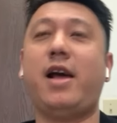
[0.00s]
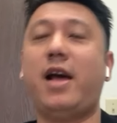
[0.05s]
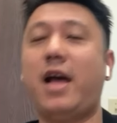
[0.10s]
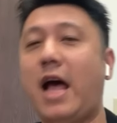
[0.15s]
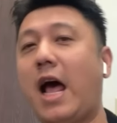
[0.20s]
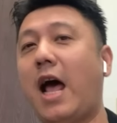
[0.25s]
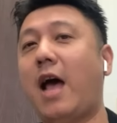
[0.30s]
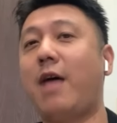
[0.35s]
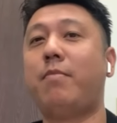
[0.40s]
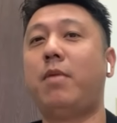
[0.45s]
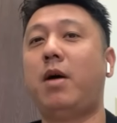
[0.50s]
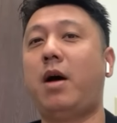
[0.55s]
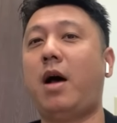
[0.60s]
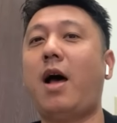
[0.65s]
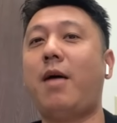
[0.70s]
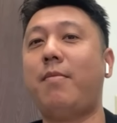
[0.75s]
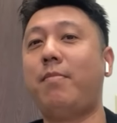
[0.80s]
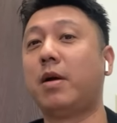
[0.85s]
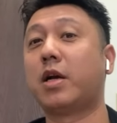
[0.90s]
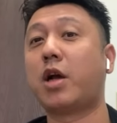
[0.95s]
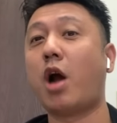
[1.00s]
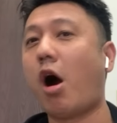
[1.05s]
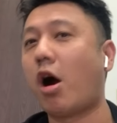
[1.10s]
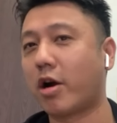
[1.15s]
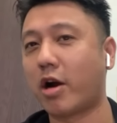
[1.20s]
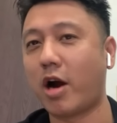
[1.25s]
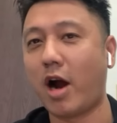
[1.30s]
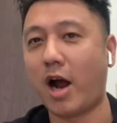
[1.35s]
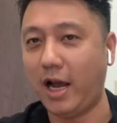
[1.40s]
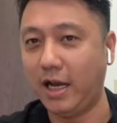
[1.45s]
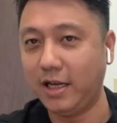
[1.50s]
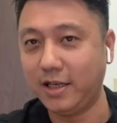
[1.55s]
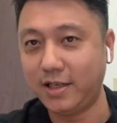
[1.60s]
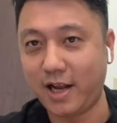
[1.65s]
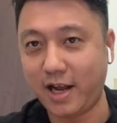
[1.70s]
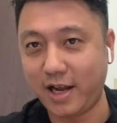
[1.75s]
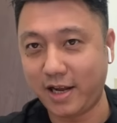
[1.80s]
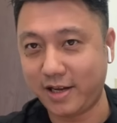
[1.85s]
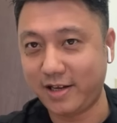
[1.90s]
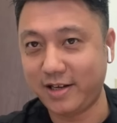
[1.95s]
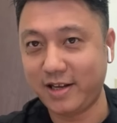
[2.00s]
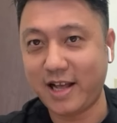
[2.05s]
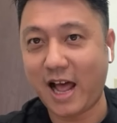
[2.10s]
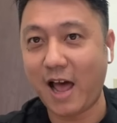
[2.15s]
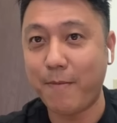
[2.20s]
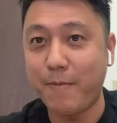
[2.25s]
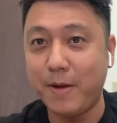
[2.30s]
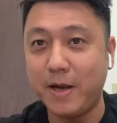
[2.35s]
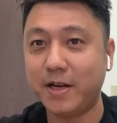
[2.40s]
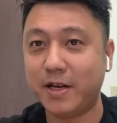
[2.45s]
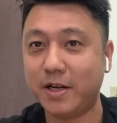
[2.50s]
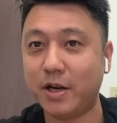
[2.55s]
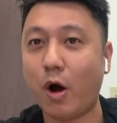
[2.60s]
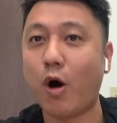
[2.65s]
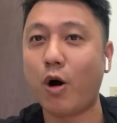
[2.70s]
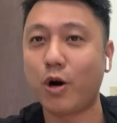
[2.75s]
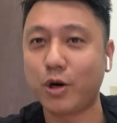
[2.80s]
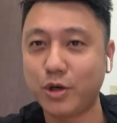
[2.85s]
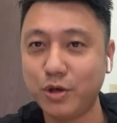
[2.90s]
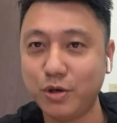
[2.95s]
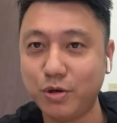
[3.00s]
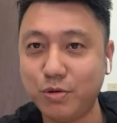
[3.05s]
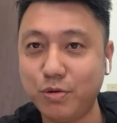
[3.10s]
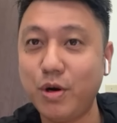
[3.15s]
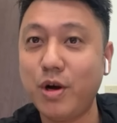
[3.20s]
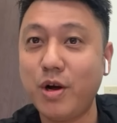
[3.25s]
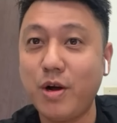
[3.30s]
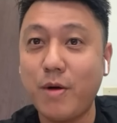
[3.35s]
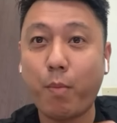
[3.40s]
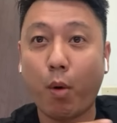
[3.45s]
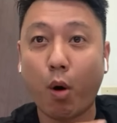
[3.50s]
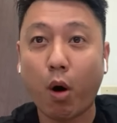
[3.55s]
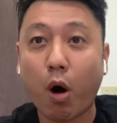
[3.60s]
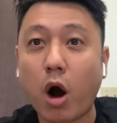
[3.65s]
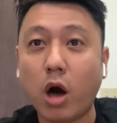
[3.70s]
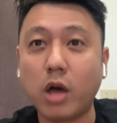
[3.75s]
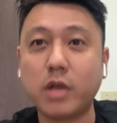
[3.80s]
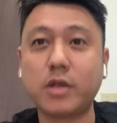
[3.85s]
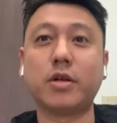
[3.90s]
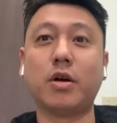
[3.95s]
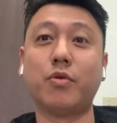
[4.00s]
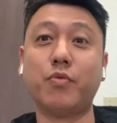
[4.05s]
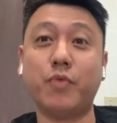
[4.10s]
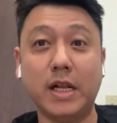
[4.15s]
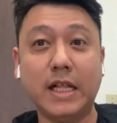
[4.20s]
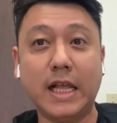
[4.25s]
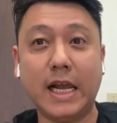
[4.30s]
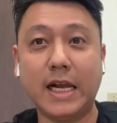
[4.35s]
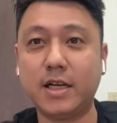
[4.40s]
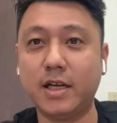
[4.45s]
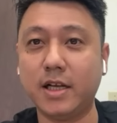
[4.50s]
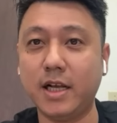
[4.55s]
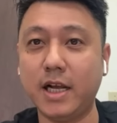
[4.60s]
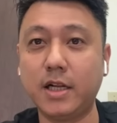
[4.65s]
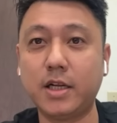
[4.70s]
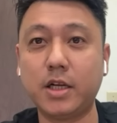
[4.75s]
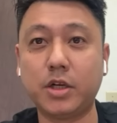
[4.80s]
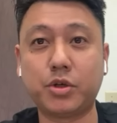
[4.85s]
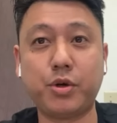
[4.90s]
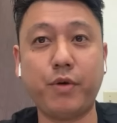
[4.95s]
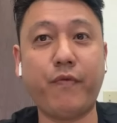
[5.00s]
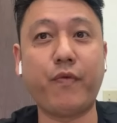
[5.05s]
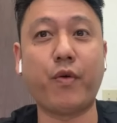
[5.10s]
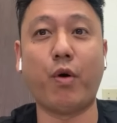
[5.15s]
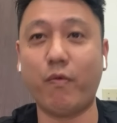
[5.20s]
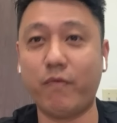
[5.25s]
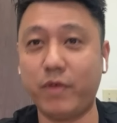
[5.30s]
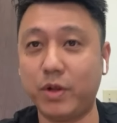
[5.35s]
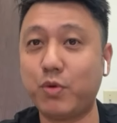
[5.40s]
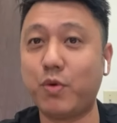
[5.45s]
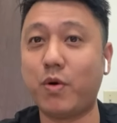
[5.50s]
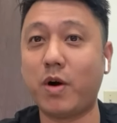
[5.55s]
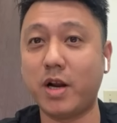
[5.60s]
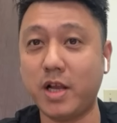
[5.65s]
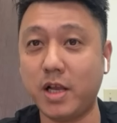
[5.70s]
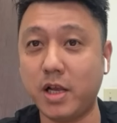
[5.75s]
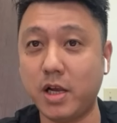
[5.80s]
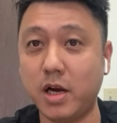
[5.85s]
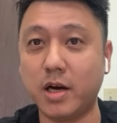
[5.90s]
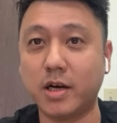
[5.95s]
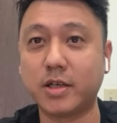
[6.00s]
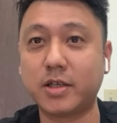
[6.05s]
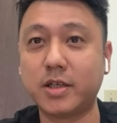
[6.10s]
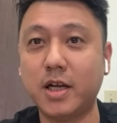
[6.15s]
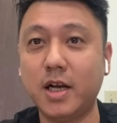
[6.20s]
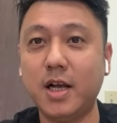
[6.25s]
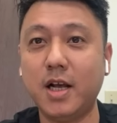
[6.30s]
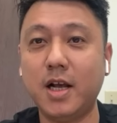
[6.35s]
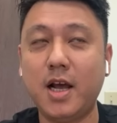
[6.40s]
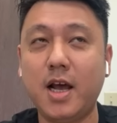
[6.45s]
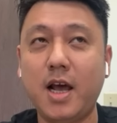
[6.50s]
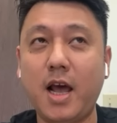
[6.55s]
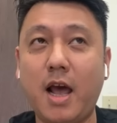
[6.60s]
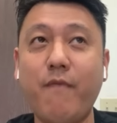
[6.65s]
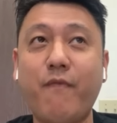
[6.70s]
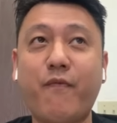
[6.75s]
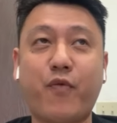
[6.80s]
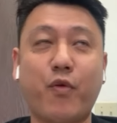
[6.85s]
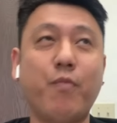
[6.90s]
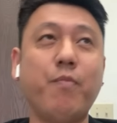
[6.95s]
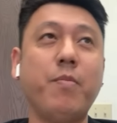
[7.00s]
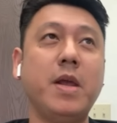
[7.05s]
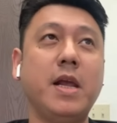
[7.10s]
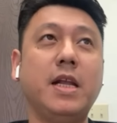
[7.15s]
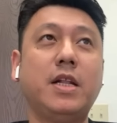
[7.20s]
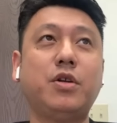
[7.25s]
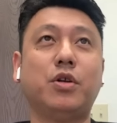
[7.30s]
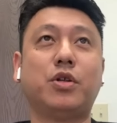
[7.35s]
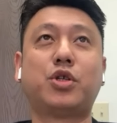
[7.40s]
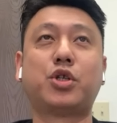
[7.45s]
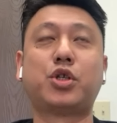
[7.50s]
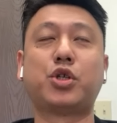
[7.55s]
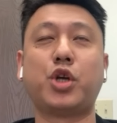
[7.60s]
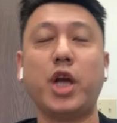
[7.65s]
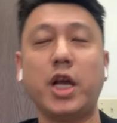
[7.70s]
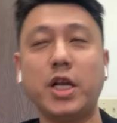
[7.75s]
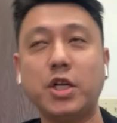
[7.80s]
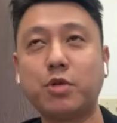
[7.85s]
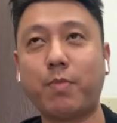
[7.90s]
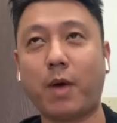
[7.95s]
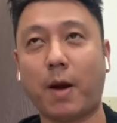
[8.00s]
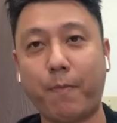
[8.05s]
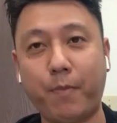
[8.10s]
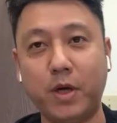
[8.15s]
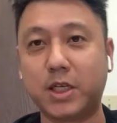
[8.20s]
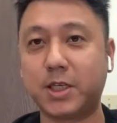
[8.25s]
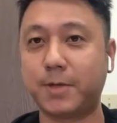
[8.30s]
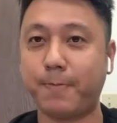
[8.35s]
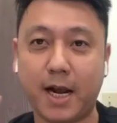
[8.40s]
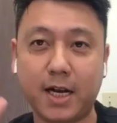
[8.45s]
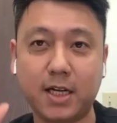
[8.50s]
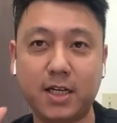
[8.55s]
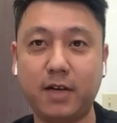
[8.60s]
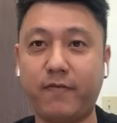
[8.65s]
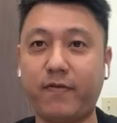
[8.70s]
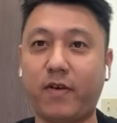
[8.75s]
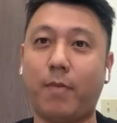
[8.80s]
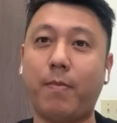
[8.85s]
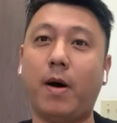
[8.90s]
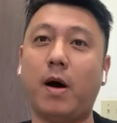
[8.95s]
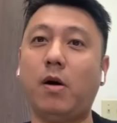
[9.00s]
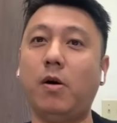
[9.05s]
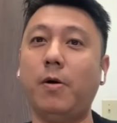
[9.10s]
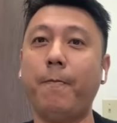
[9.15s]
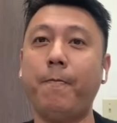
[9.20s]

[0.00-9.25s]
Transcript: I'm a car guy. Like I've been in auto parts or related industry for over 20 years. Wow. And for me to change my perspective about